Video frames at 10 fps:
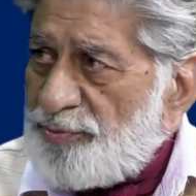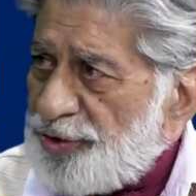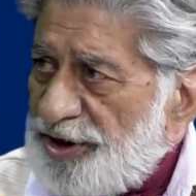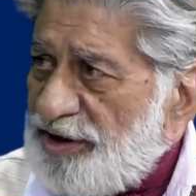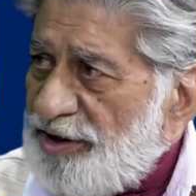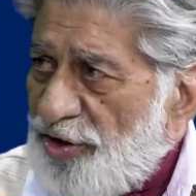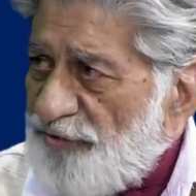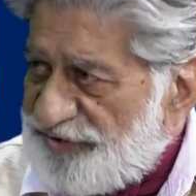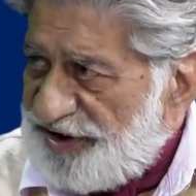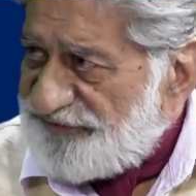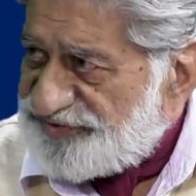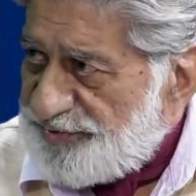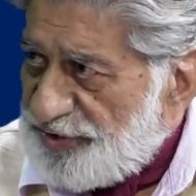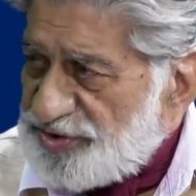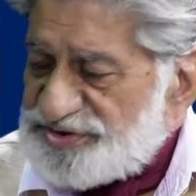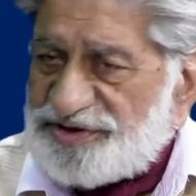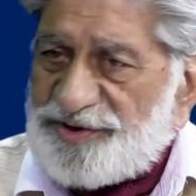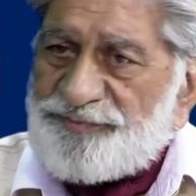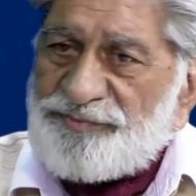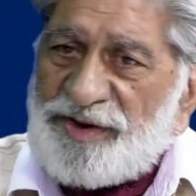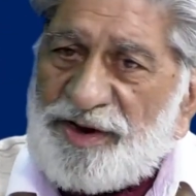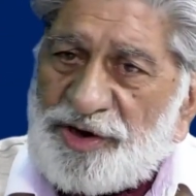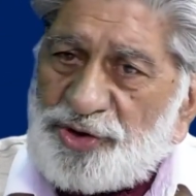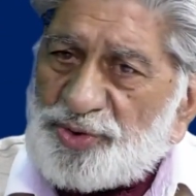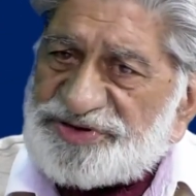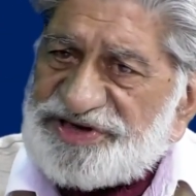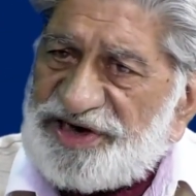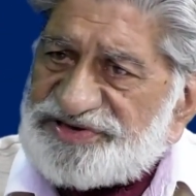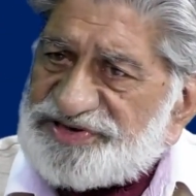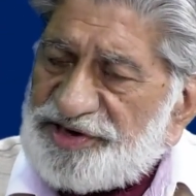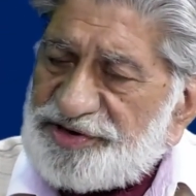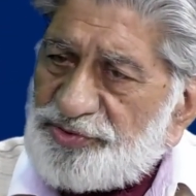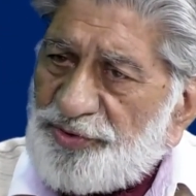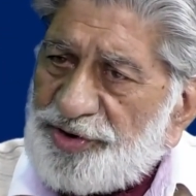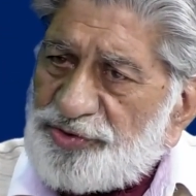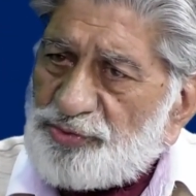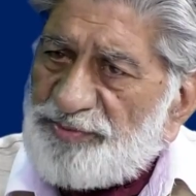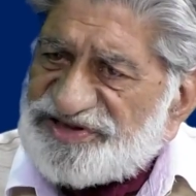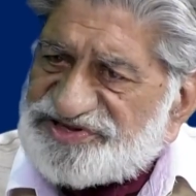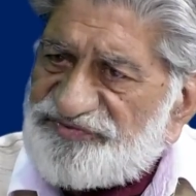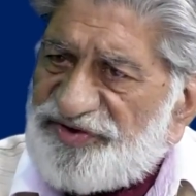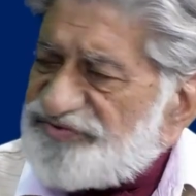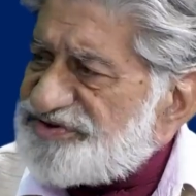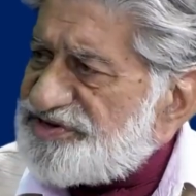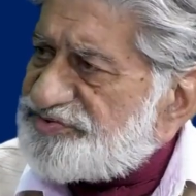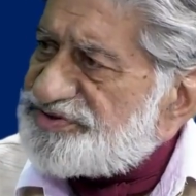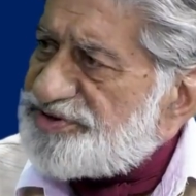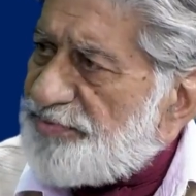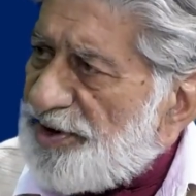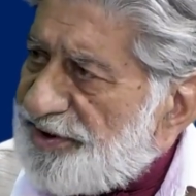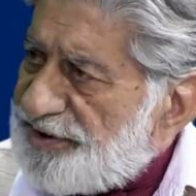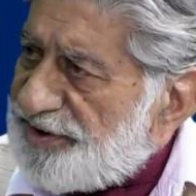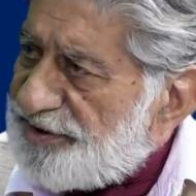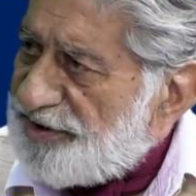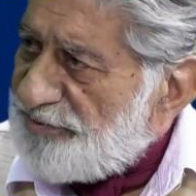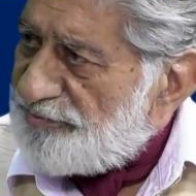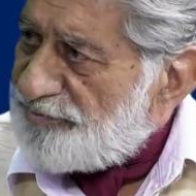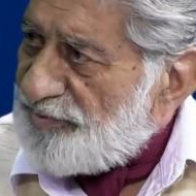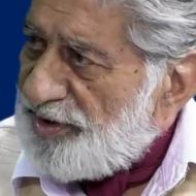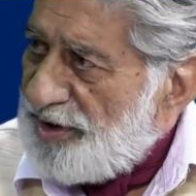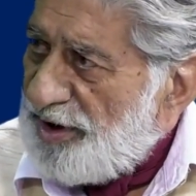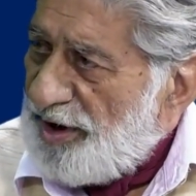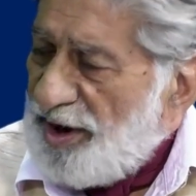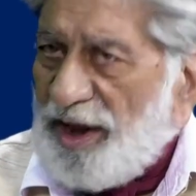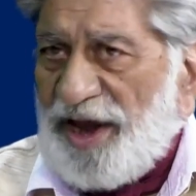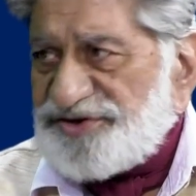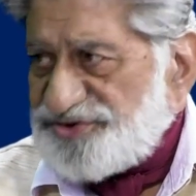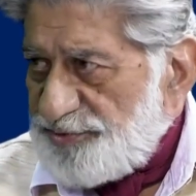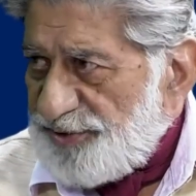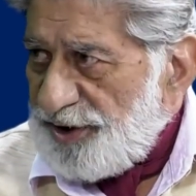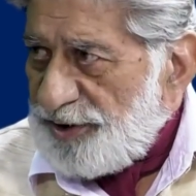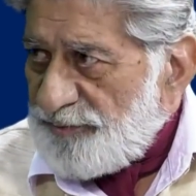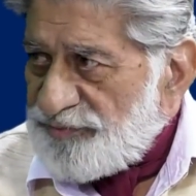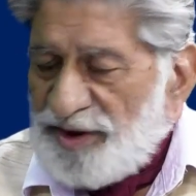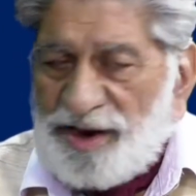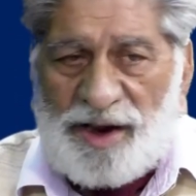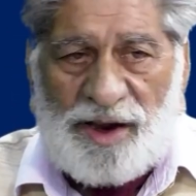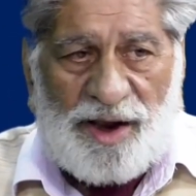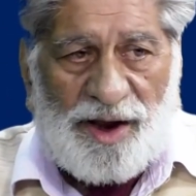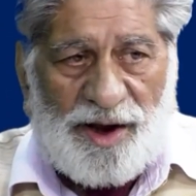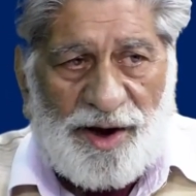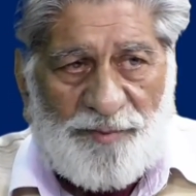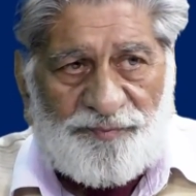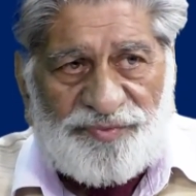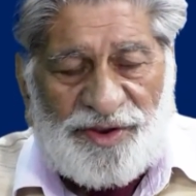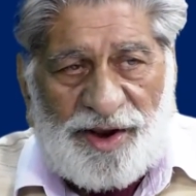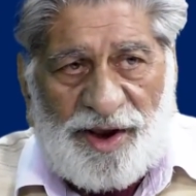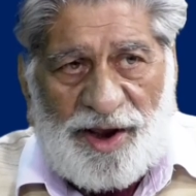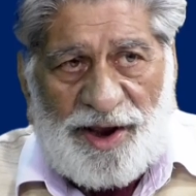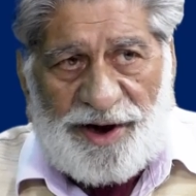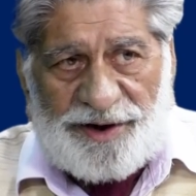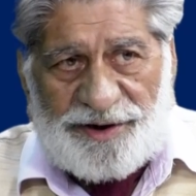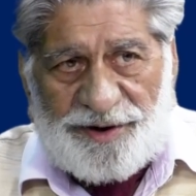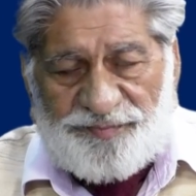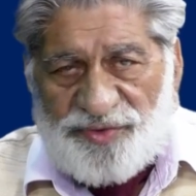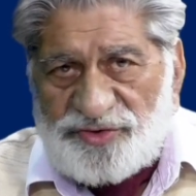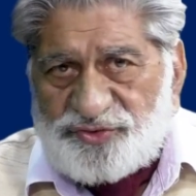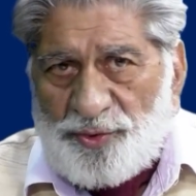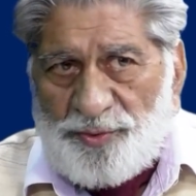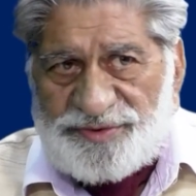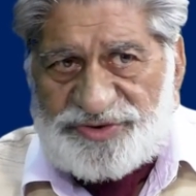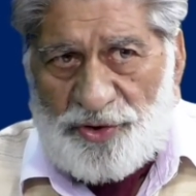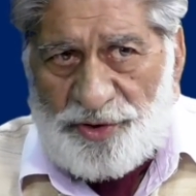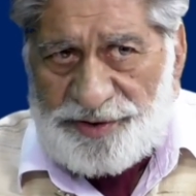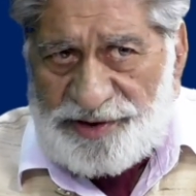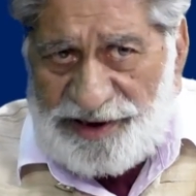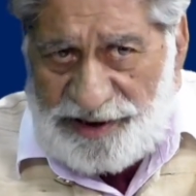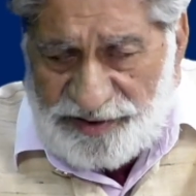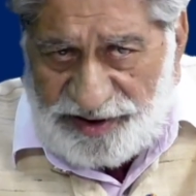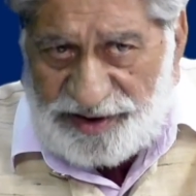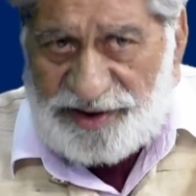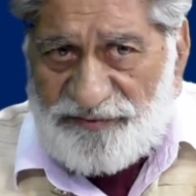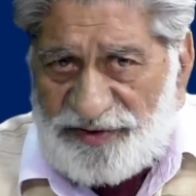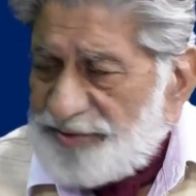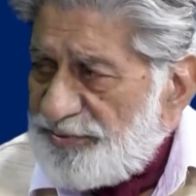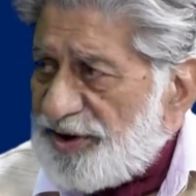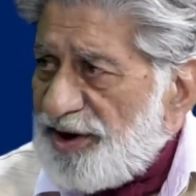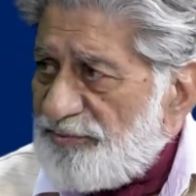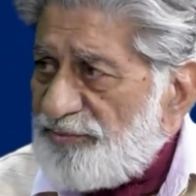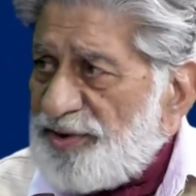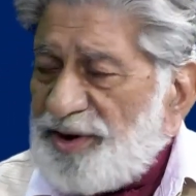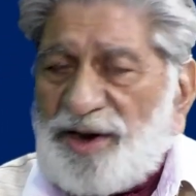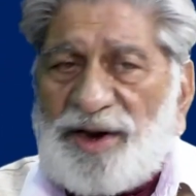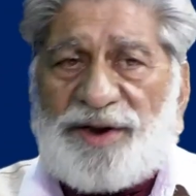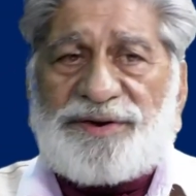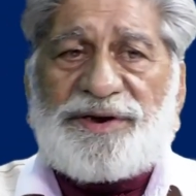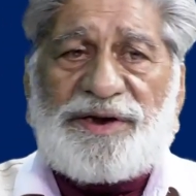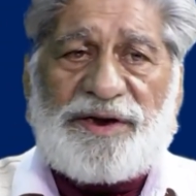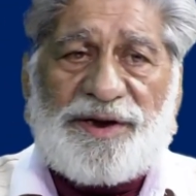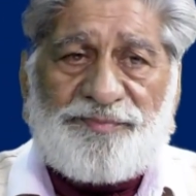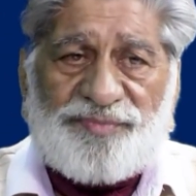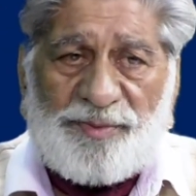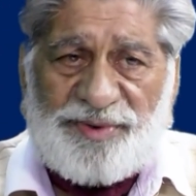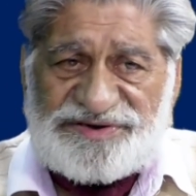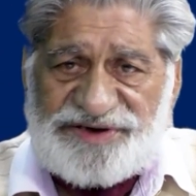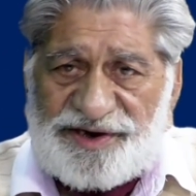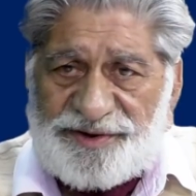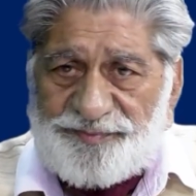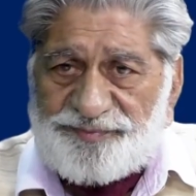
put in a lot of tariffs because USA had started going into massive deficits with Japan at that time and Germany. So Mr. Ronald Reagan, when he became the president,